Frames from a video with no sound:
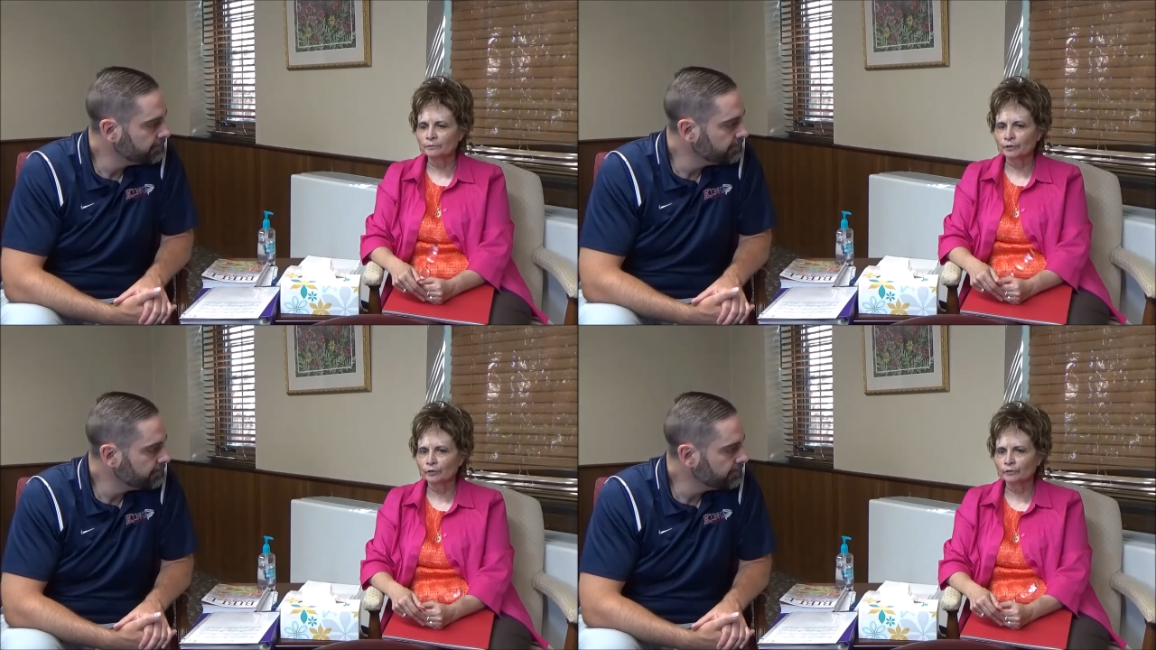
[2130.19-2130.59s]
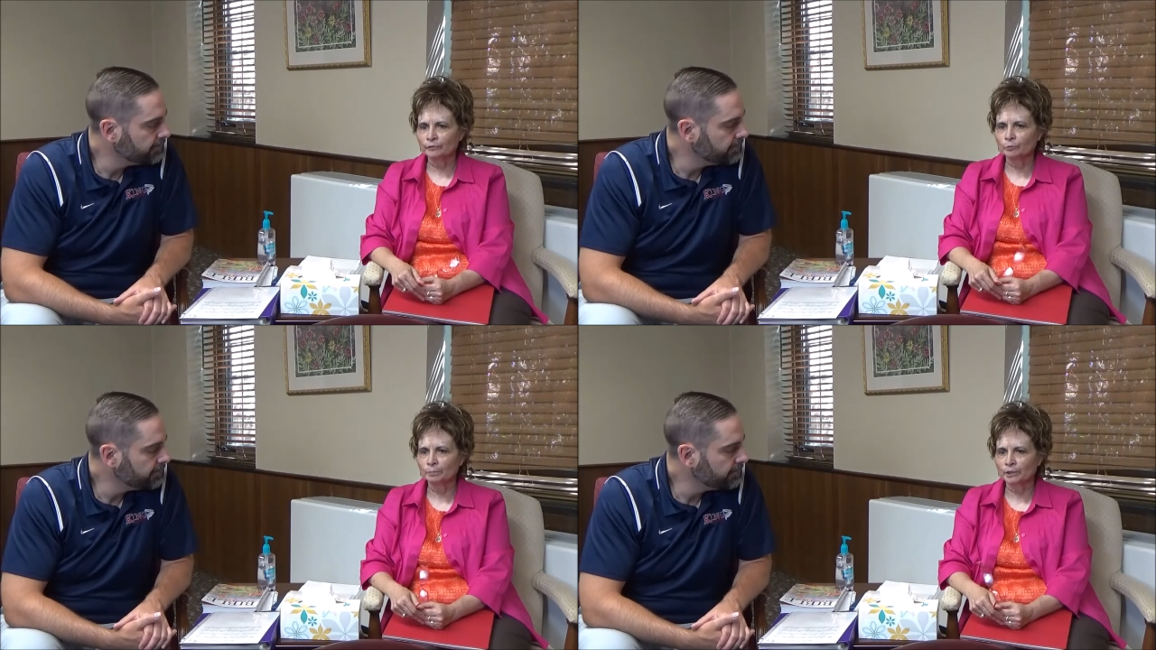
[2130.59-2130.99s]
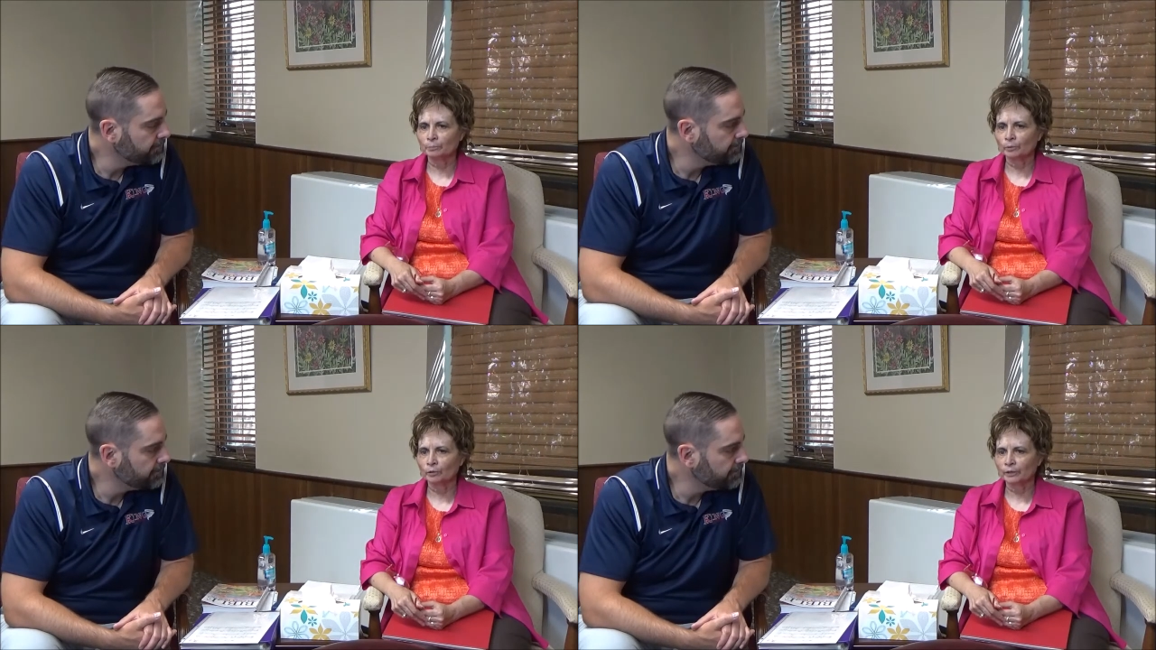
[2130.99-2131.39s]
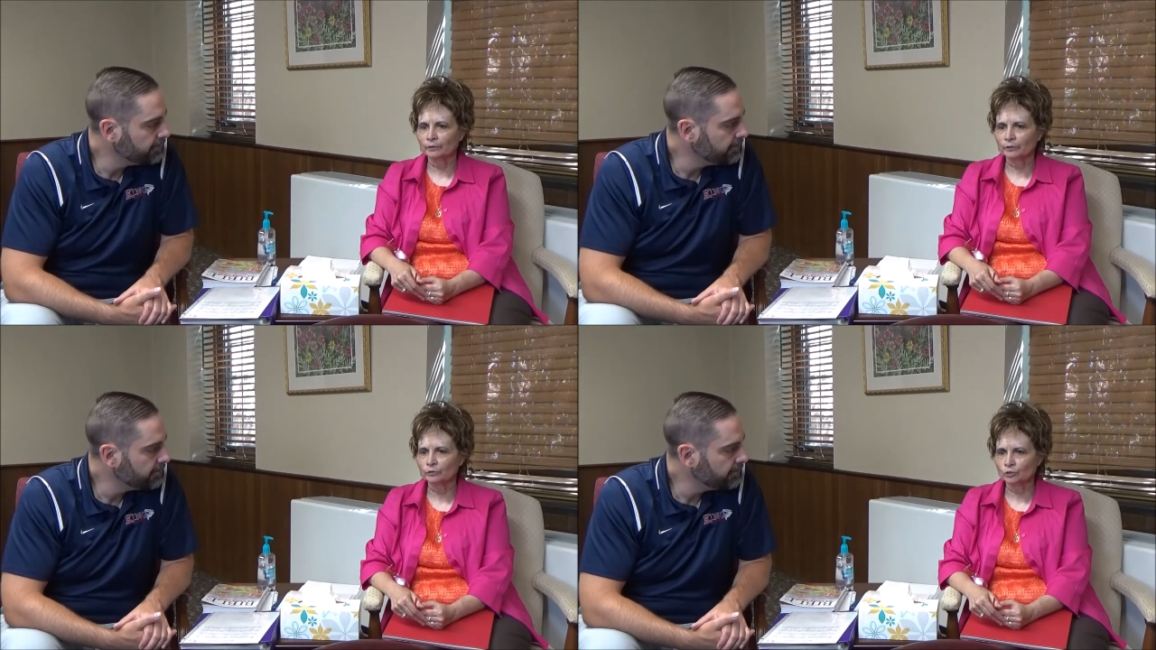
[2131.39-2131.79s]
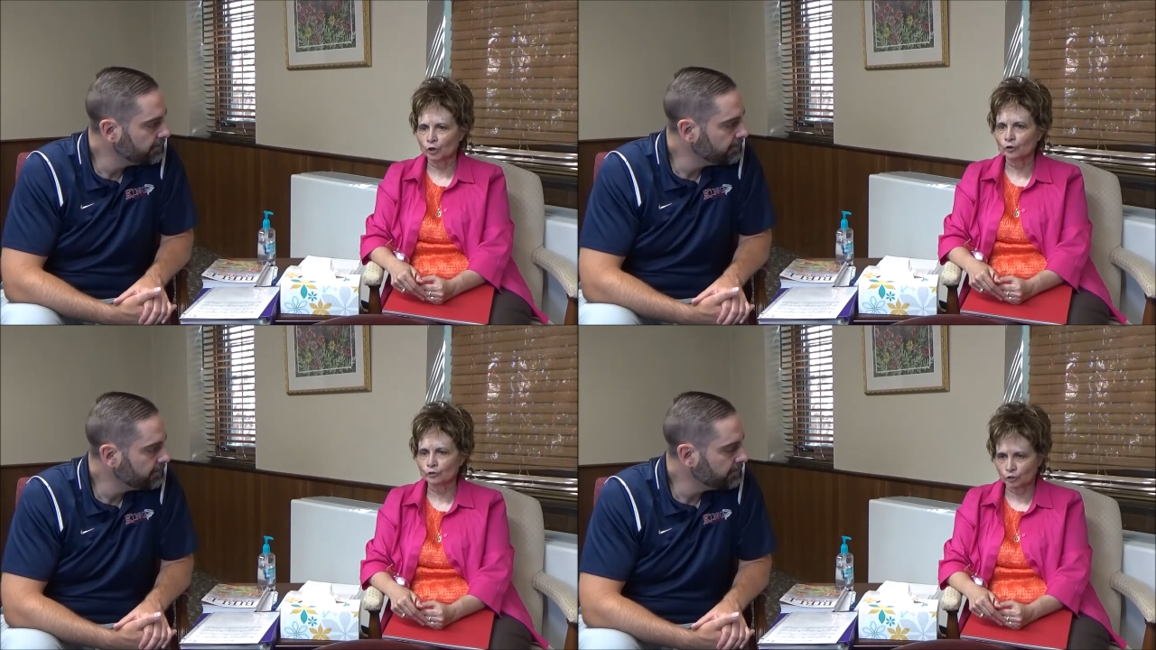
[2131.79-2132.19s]
Speaker 1: of very few people in the
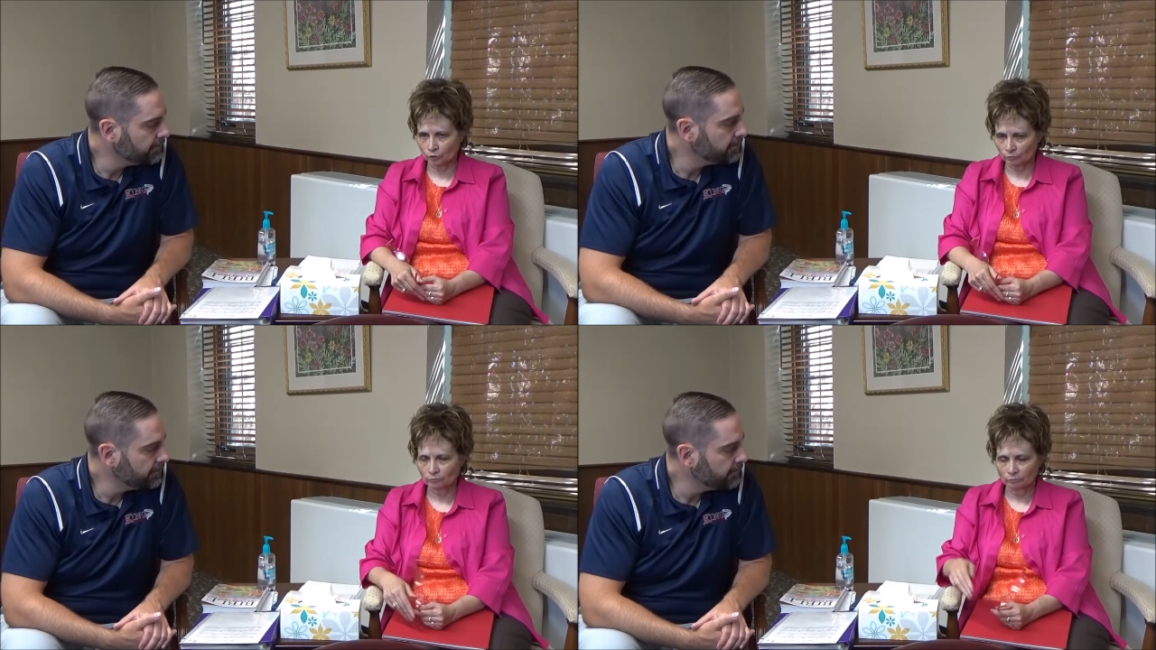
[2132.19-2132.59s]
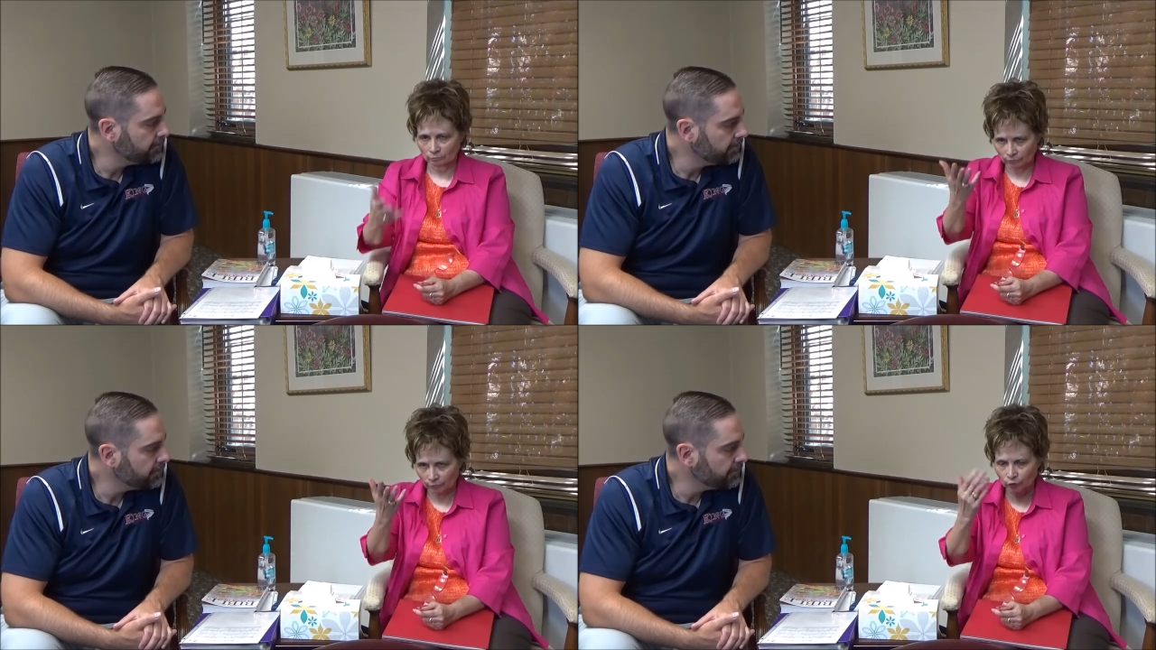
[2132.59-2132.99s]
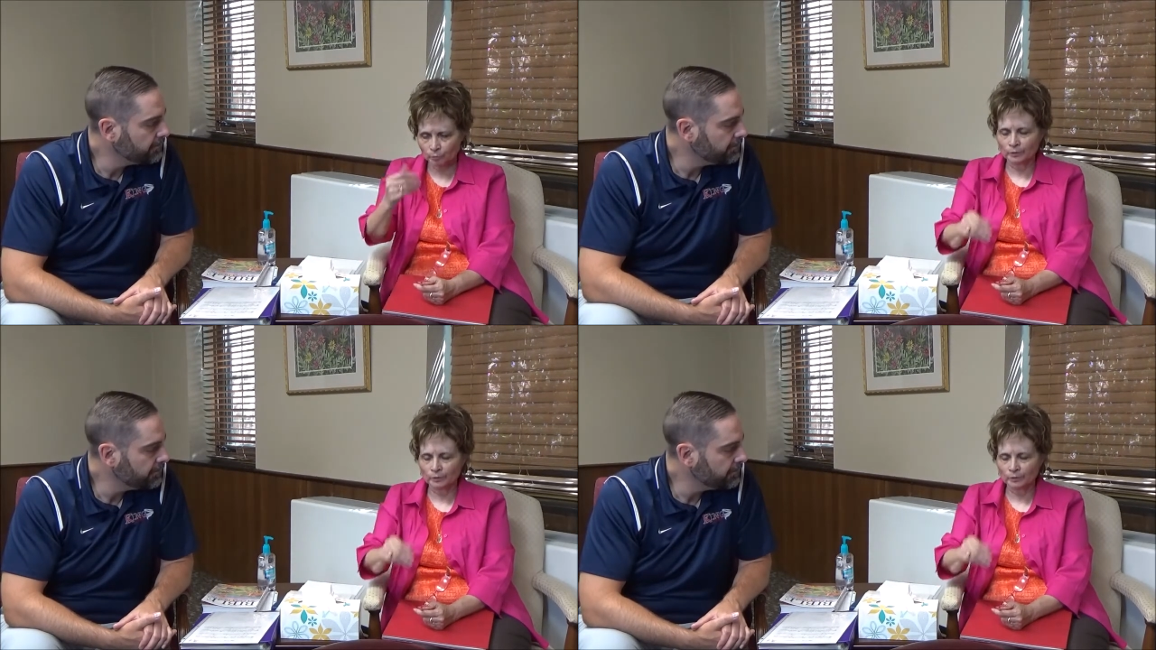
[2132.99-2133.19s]
church, 1st mm -hmm.